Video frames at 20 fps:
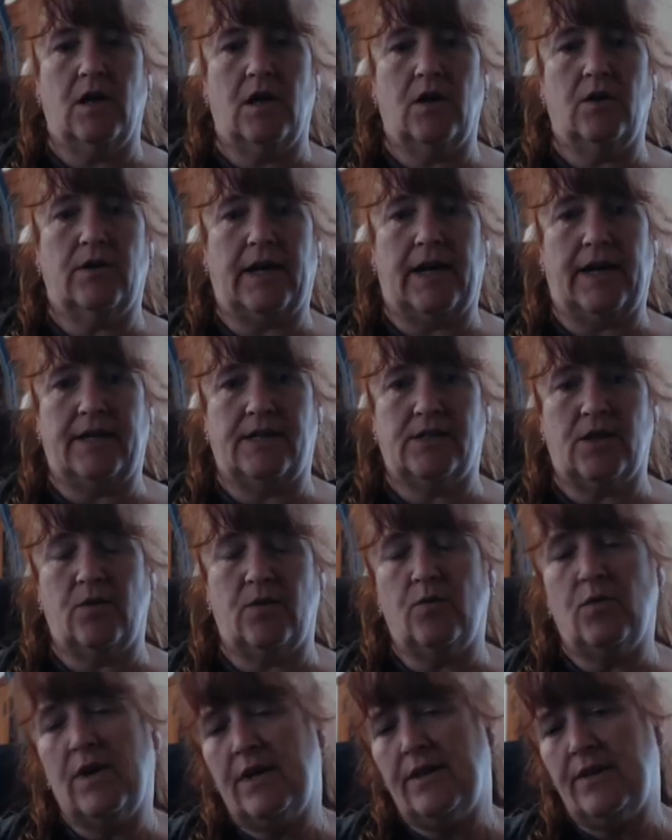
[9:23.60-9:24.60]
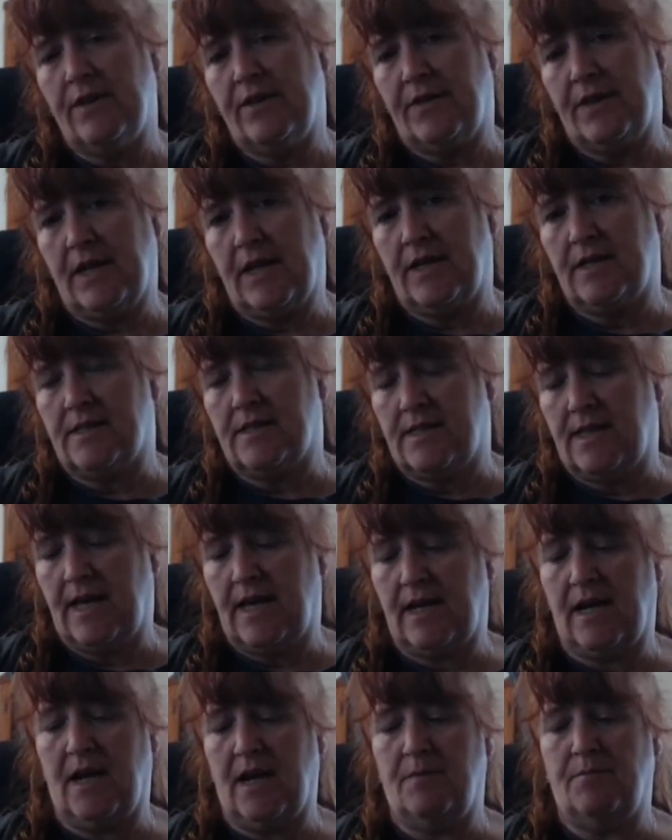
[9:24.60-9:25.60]
Okay, so one of the things
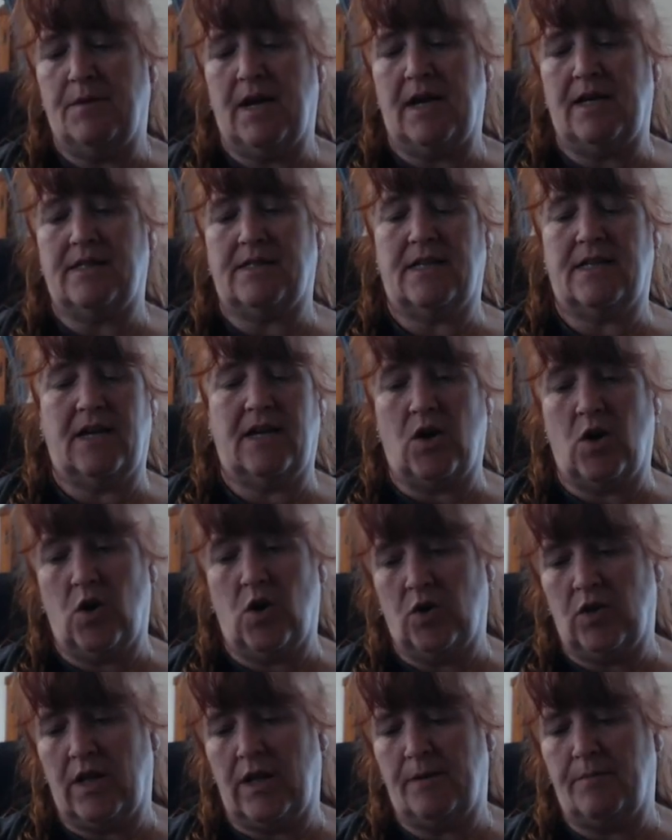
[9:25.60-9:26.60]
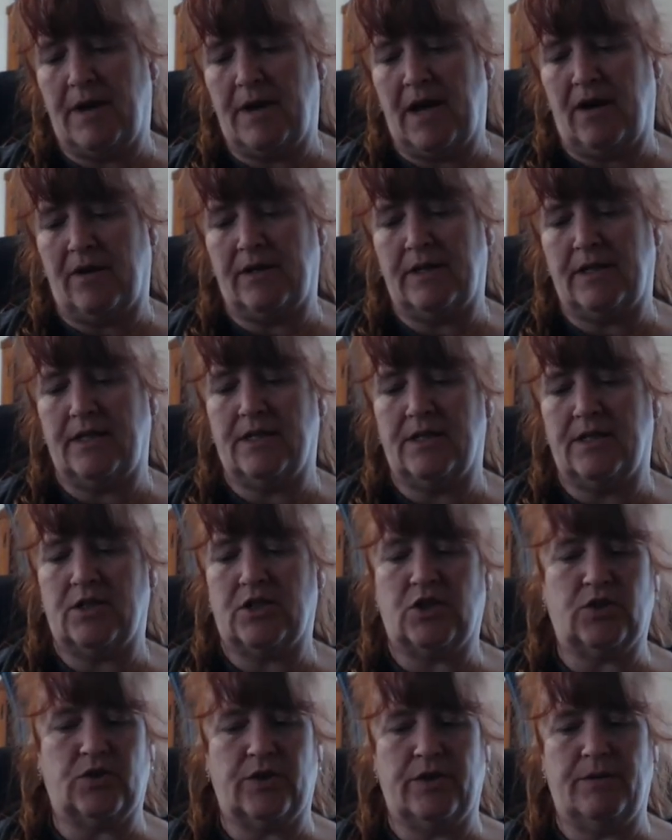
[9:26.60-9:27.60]
that I'm not saying a whole lot about is
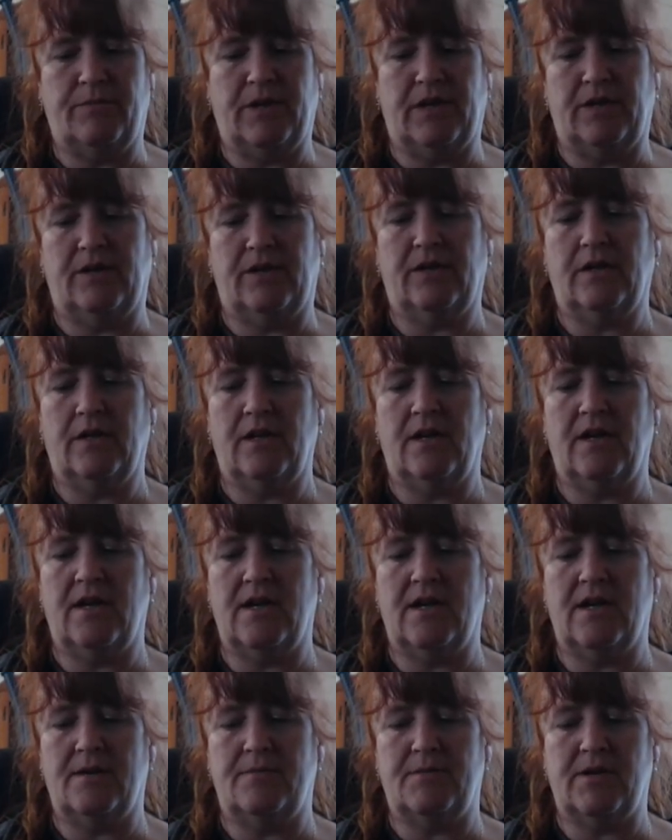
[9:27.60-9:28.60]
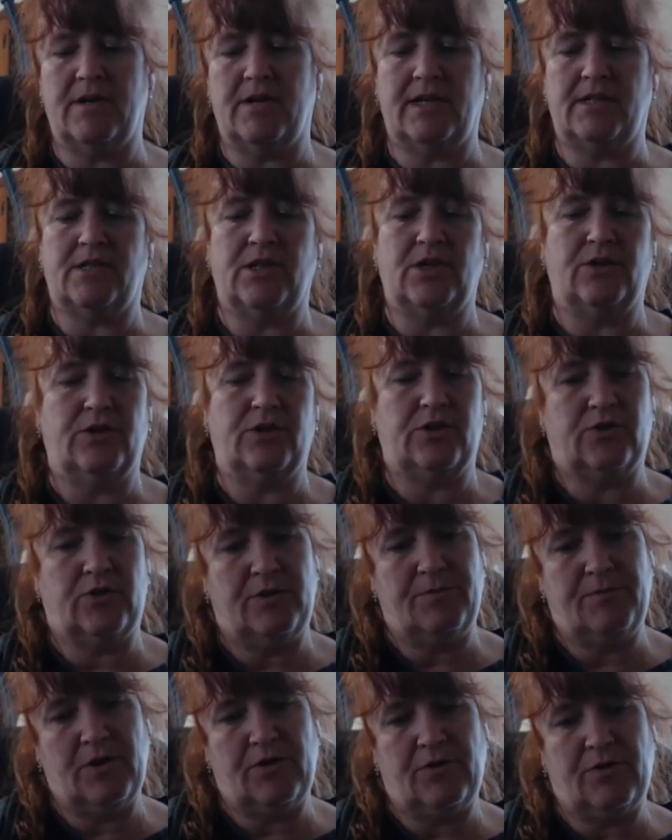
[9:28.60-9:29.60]
trimming. Um, you guys know to
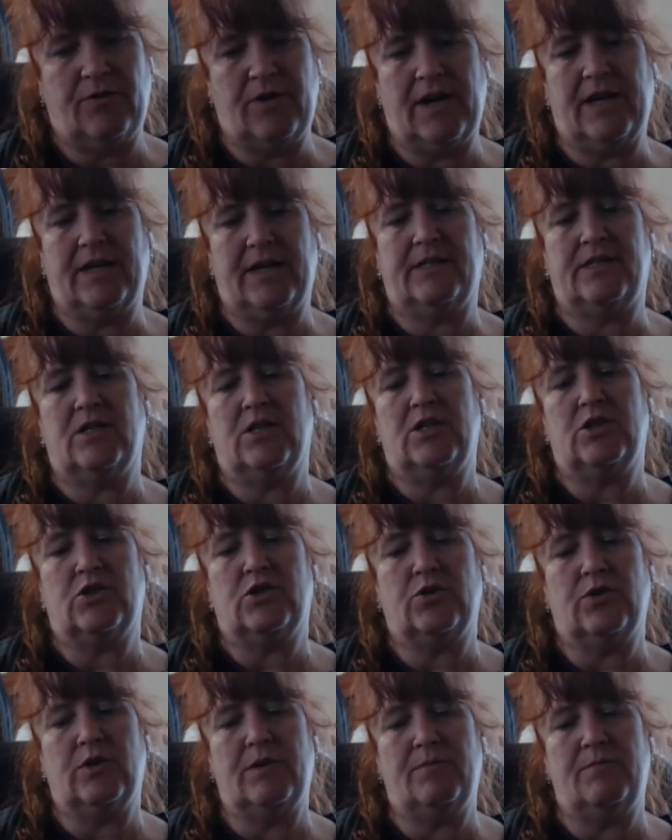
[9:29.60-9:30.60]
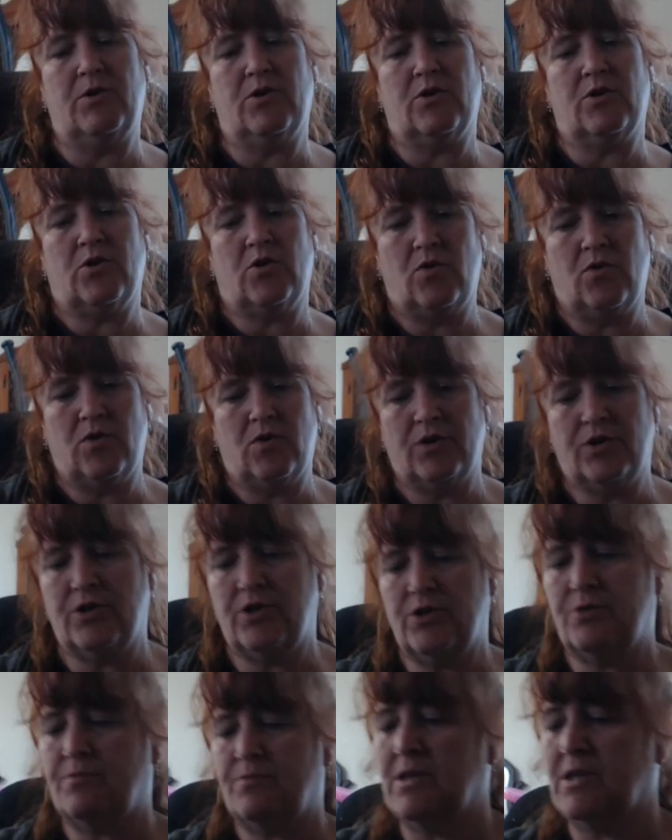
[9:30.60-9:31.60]
trim your threads, trim your
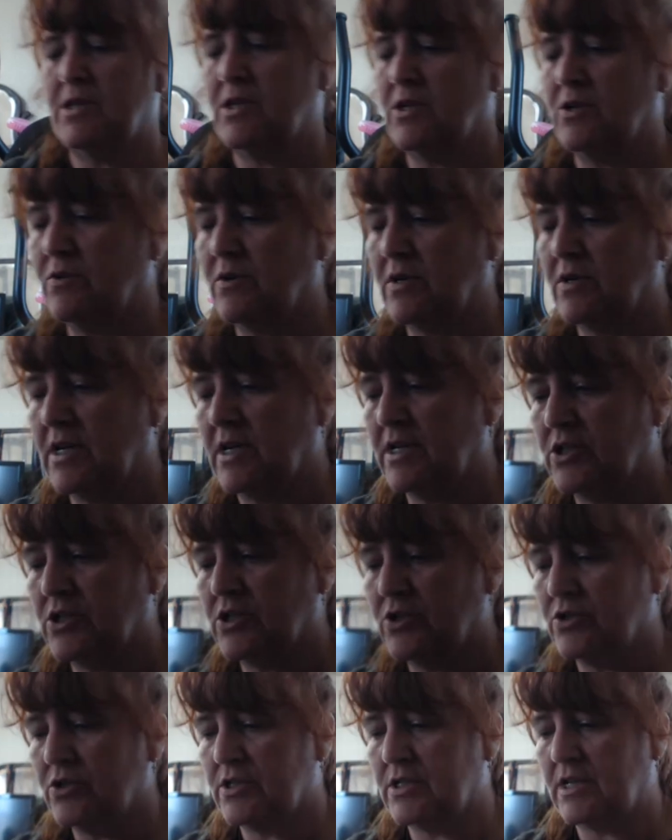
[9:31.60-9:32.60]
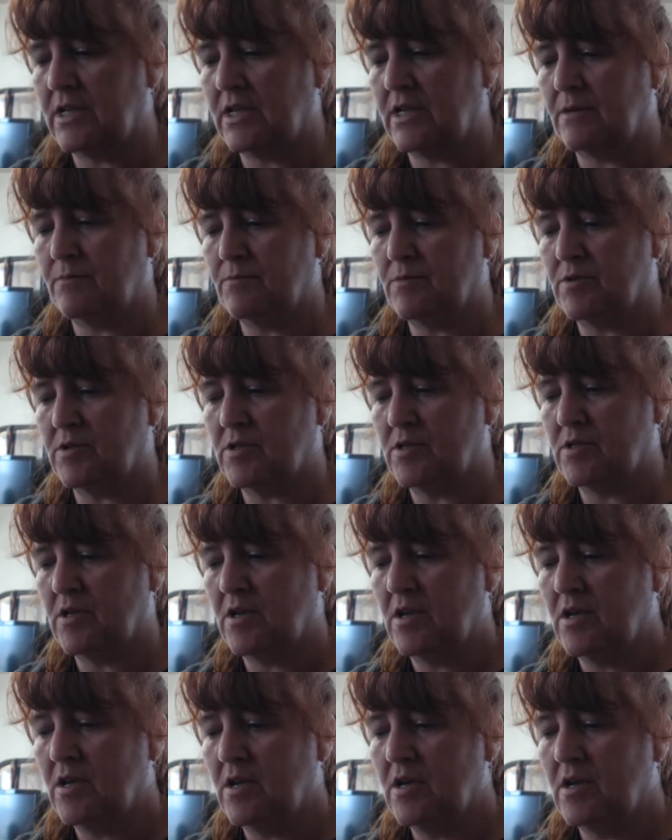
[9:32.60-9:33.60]
corners, but don't cut your seams.
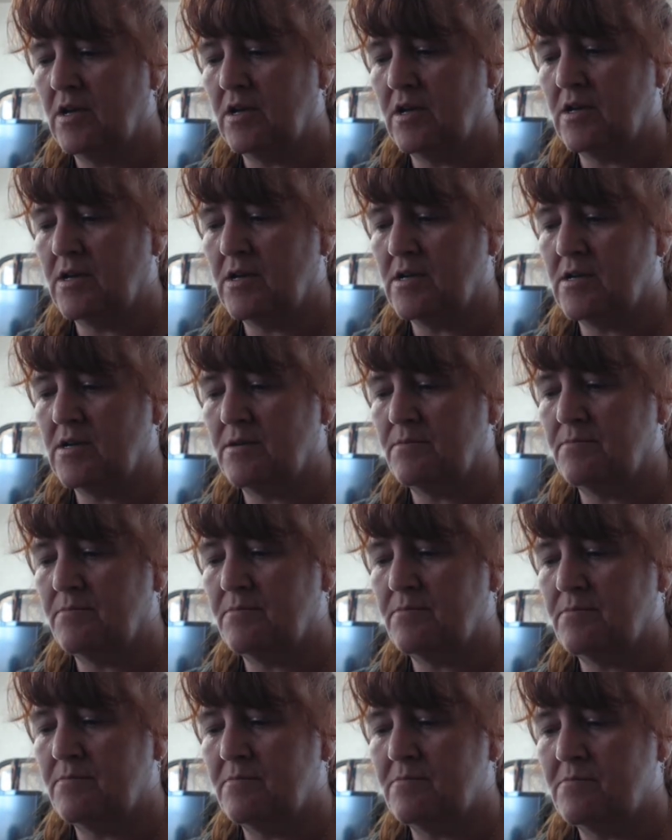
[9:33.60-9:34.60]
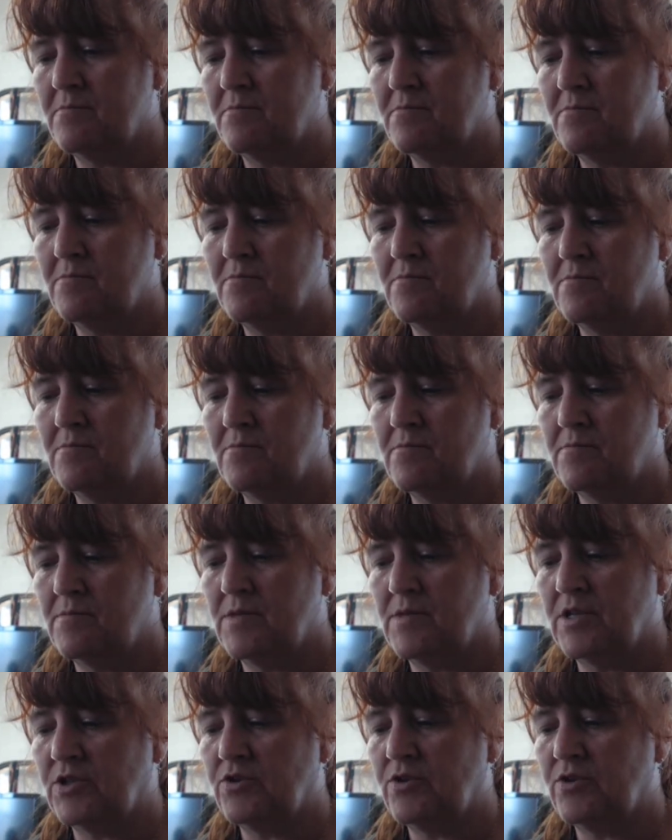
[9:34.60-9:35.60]
Um,
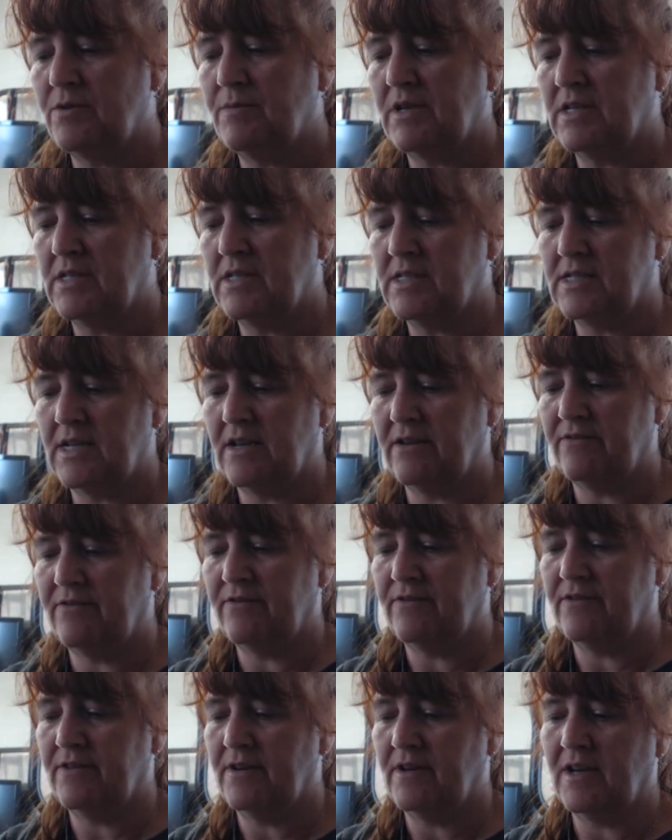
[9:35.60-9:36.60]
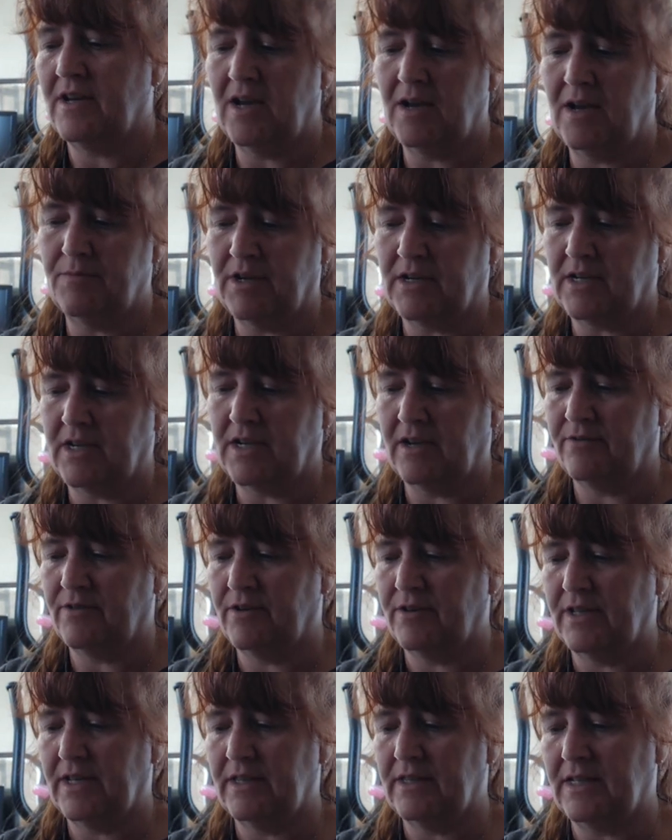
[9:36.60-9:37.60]
the trimming stuff, I'm not
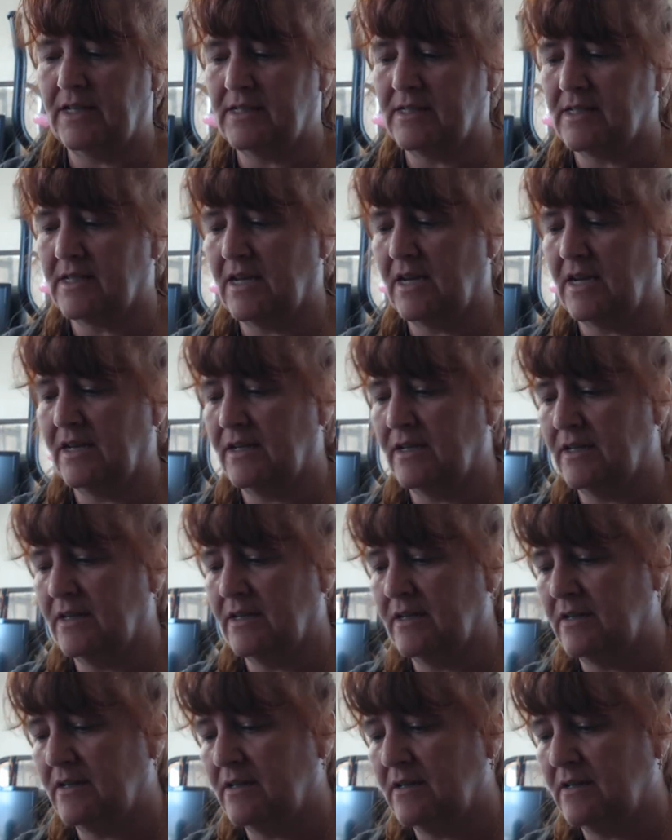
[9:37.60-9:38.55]
covering that. That's kind of,